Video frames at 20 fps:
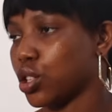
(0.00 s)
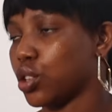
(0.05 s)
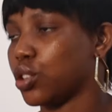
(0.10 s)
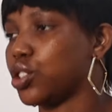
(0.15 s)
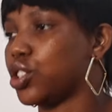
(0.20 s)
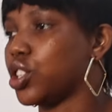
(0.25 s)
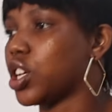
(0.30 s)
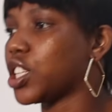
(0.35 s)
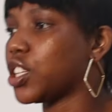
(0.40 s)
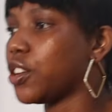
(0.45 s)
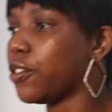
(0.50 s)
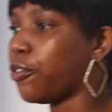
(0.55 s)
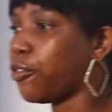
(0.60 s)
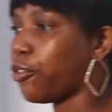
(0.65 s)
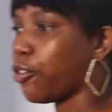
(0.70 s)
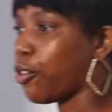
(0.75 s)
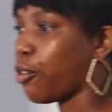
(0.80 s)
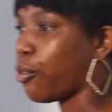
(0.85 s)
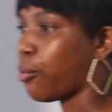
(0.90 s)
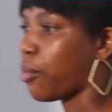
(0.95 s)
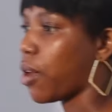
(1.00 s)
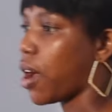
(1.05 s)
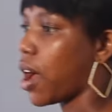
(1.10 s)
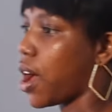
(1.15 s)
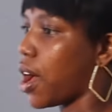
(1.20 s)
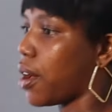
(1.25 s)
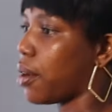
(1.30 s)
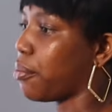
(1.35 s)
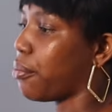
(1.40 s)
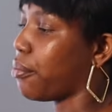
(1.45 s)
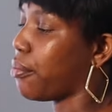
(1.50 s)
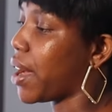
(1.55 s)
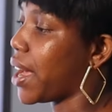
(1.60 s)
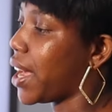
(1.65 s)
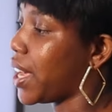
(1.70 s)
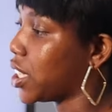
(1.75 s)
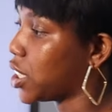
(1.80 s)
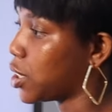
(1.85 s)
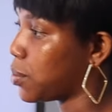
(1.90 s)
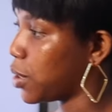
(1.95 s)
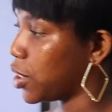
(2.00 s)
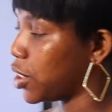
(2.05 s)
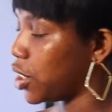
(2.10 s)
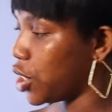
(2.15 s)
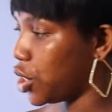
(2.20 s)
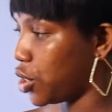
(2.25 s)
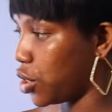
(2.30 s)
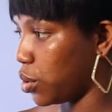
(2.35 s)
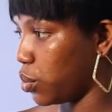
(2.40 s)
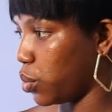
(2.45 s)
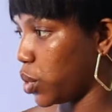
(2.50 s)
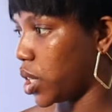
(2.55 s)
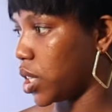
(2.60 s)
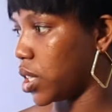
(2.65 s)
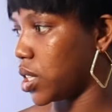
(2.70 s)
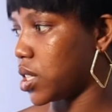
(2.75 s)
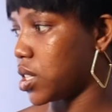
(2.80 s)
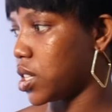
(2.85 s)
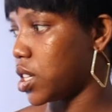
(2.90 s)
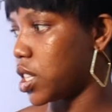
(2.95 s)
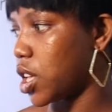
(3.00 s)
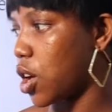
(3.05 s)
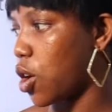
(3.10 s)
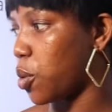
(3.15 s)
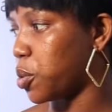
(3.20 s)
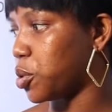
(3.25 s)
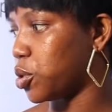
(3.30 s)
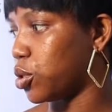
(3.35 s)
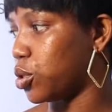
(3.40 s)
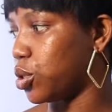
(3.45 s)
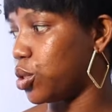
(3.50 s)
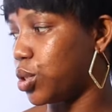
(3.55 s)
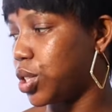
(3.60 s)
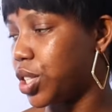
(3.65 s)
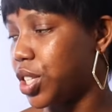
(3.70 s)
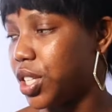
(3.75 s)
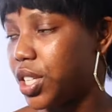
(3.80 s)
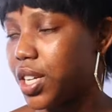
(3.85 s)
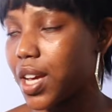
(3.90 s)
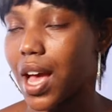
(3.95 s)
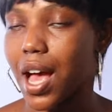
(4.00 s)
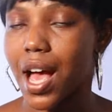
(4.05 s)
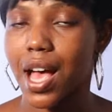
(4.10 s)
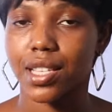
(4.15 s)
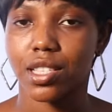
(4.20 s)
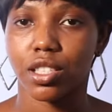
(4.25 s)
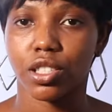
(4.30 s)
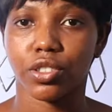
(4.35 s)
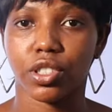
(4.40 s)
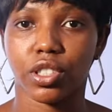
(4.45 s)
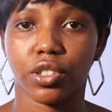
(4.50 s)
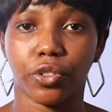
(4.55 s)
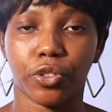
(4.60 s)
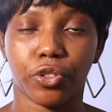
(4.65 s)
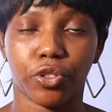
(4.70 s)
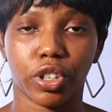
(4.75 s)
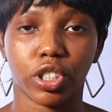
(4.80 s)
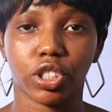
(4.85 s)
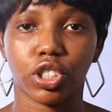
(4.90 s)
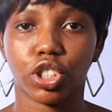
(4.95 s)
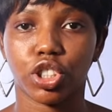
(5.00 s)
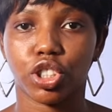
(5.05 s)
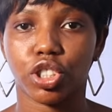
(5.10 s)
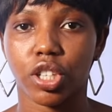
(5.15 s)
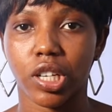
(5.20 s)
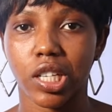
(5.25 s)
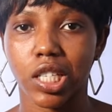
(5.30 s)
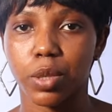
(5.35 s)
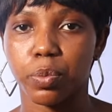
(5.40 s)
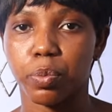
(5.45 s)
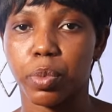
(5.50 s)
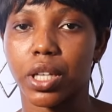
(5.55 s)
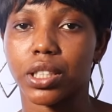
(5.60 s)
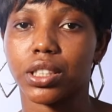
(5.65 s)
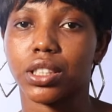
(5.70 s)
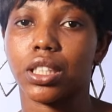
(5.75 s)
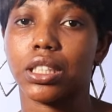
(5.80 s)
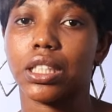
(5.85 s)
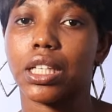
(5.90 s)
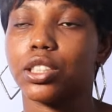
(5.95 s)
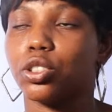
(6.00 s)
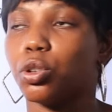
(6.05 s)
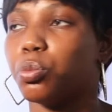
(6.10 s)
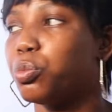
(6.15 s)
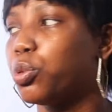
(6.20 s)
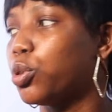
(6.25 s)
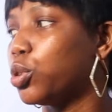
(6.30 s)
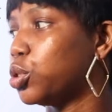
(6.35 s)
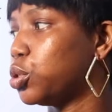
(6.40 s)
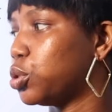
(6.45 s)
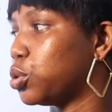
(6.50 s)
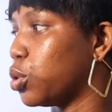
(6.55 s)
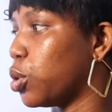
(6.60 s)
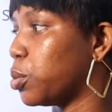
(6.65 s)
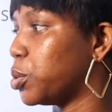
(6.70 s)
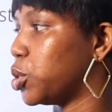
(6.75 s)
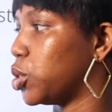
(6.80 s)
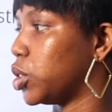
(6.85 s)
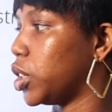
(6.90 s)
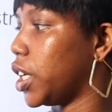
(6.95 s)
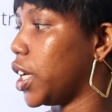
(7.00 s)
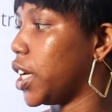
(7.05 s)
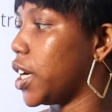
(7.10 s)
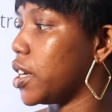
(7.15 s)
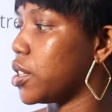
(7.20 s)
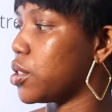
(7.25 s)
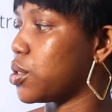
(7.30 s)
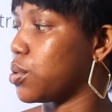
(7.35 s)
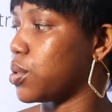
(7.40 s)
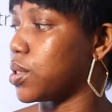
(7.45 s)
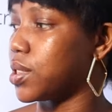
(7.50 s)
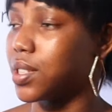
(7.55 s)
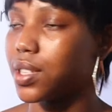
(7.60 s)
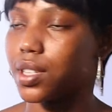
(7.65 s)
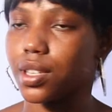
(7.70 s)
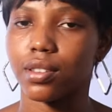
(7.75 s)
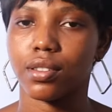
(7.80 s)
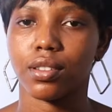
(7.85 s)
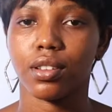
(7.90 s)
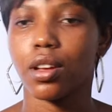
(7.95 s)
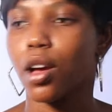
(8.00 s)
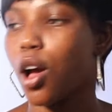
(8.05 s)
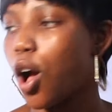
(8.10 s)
So judging from uh, my explanation, we can see that option D has a different stress pattern as opposed to option A to C.